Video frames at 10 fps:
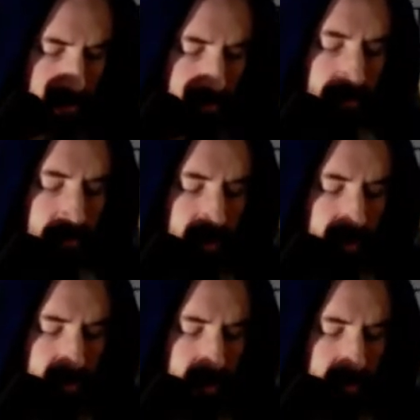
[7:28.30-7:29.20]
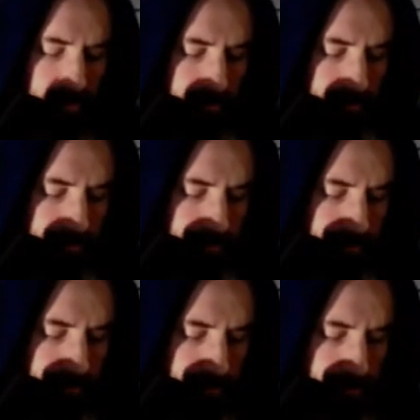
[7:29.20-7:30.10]
So if you hear that,
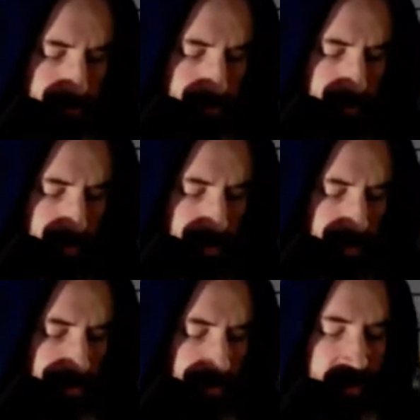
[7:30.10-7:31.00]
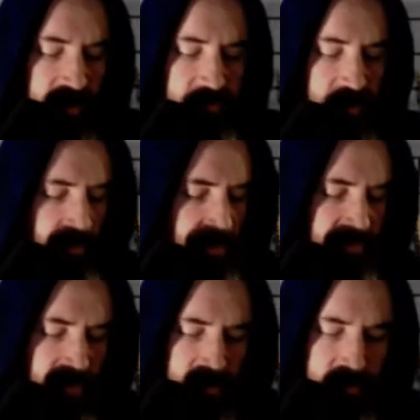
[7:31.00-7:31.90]
you want to guess happy,
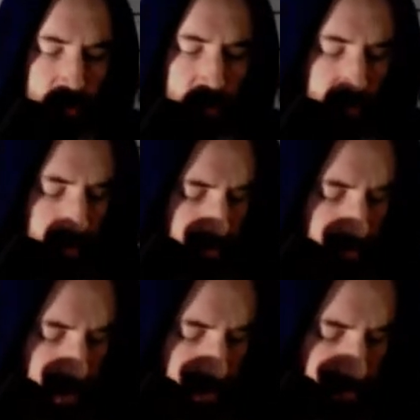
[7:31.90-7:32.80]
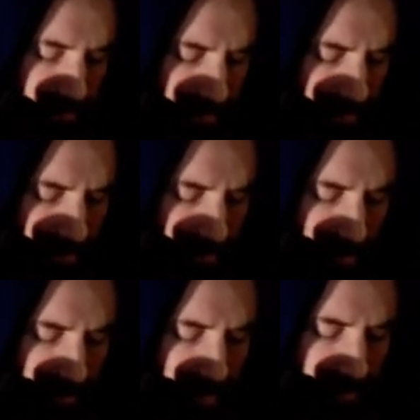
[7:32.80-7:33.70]
sad, cool right off the bat there. So that sounds
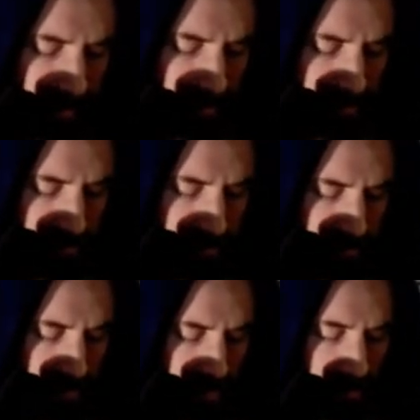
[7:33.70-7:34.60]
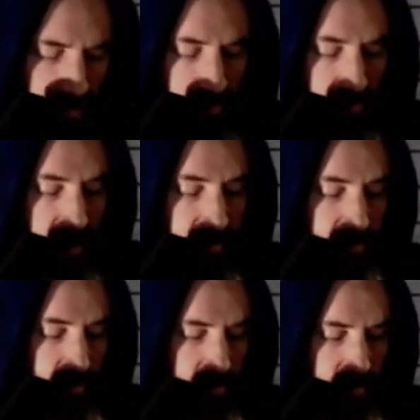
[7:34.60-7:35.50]
pretty sad to me. That'd be a minor
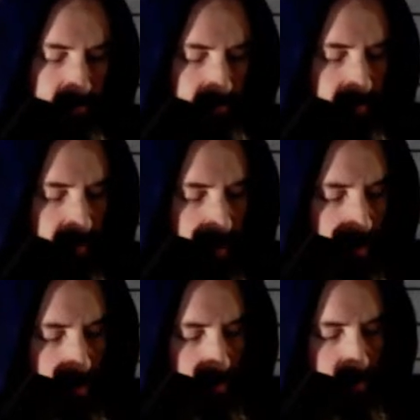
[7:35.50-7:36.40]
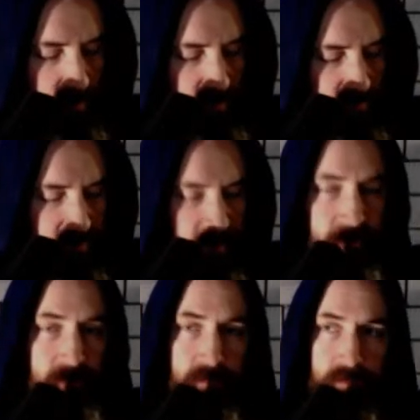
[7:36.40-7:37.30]
chord. What about this guy
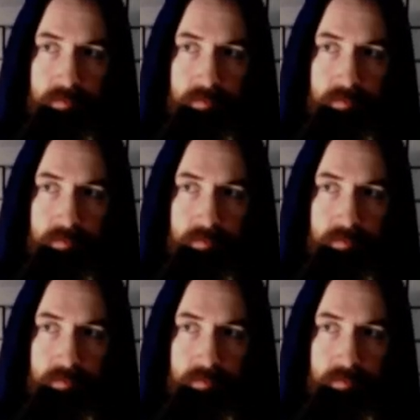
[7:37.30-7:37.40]
here?